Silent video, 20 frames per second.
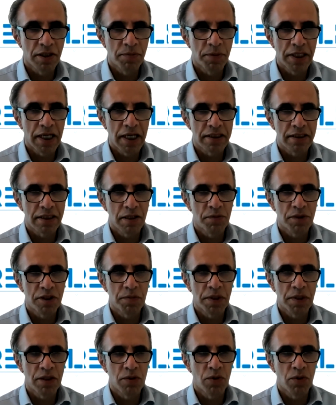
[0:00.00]
I mean, that seems to
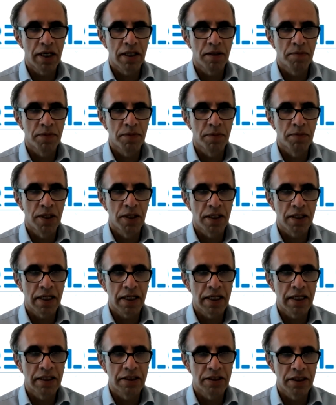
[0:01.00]
be the way that the
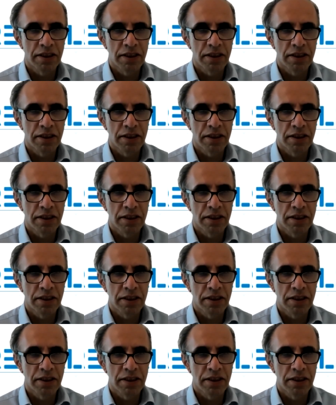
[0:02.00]
market is.